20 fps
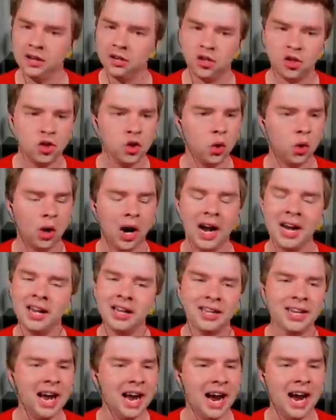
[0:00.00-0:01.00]
Uh, sure, I
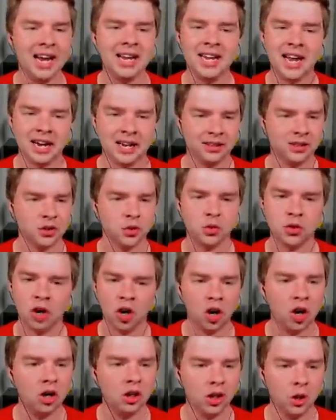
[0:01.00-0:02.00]
yeah, I get it. This was
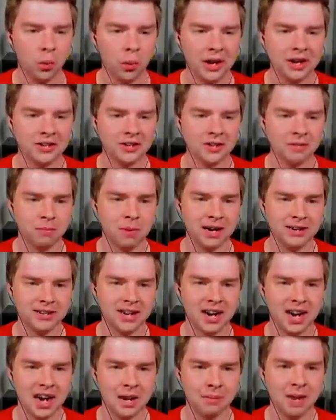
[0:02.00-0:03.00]
all a waste of my
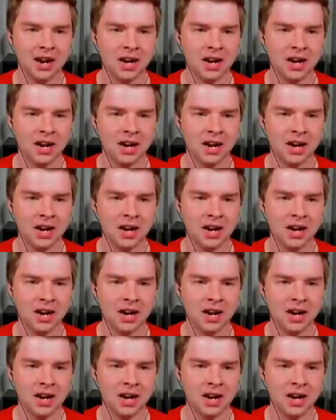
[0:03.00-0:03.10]
time.